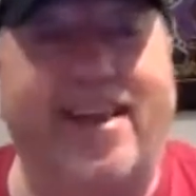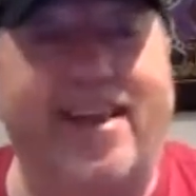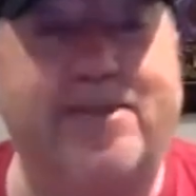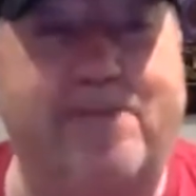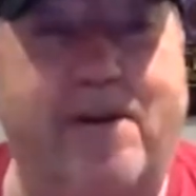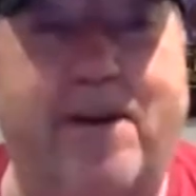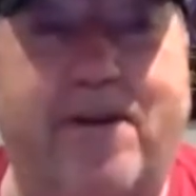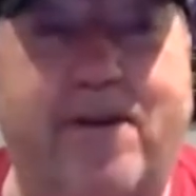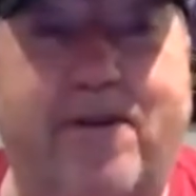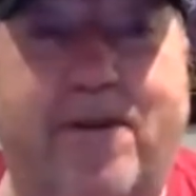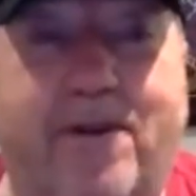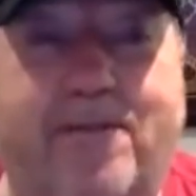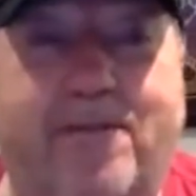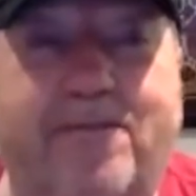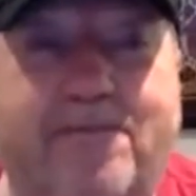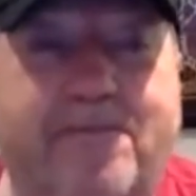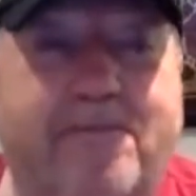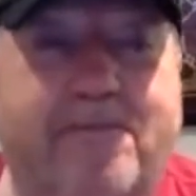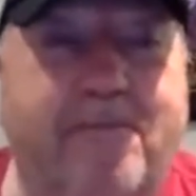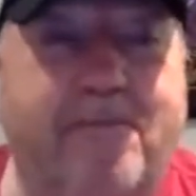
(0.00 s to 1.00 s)

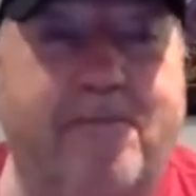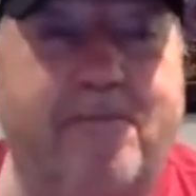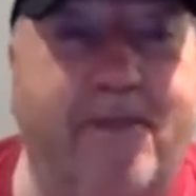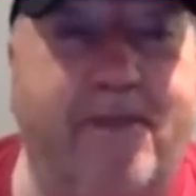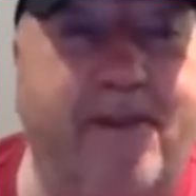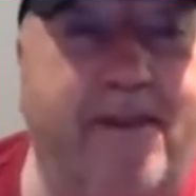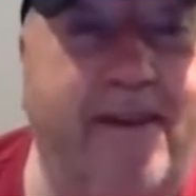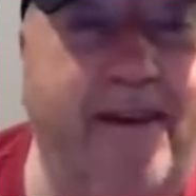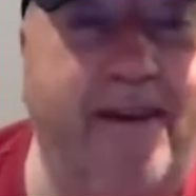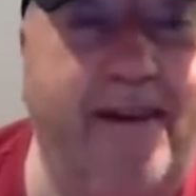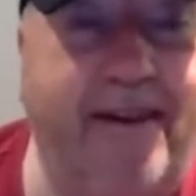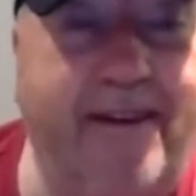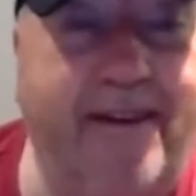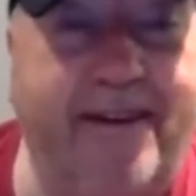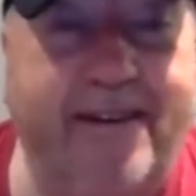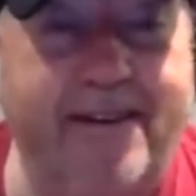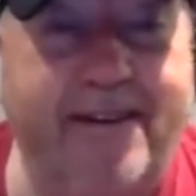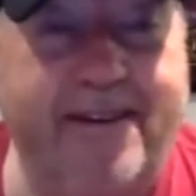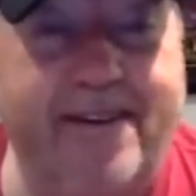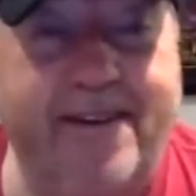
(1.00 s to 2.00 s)

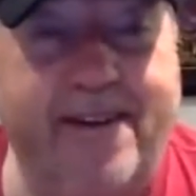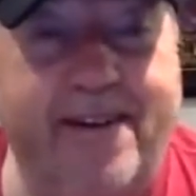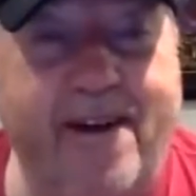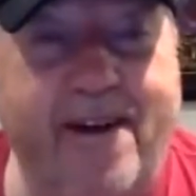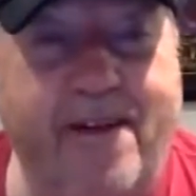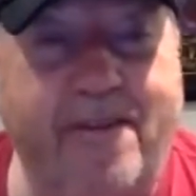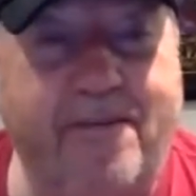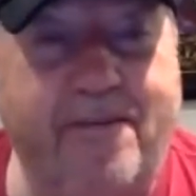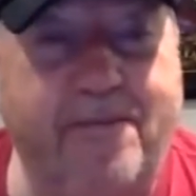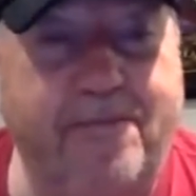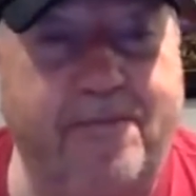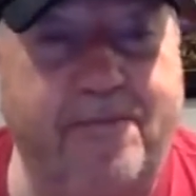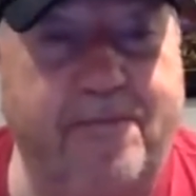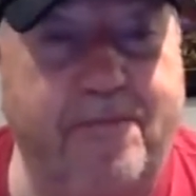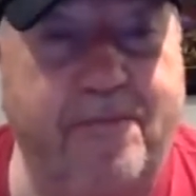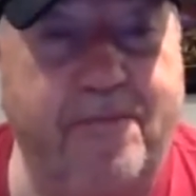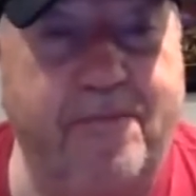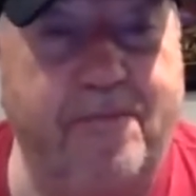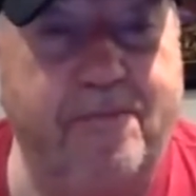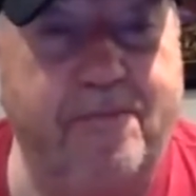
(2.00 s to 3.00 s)

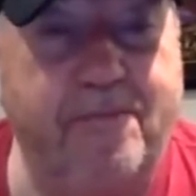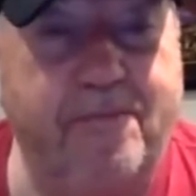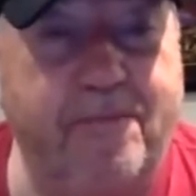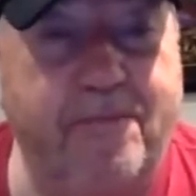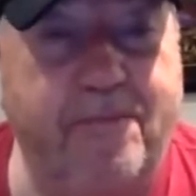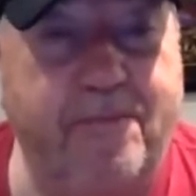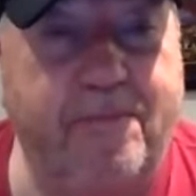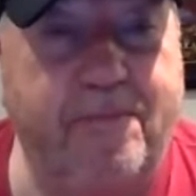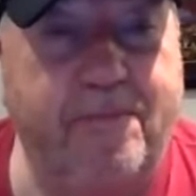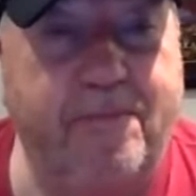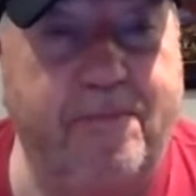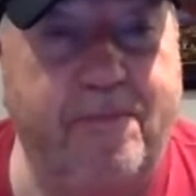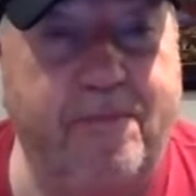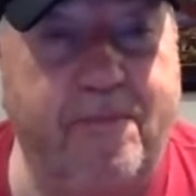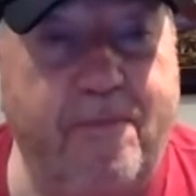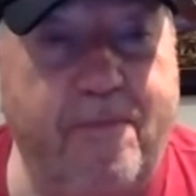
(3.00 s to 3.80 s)
No words are spoken by the person on screen.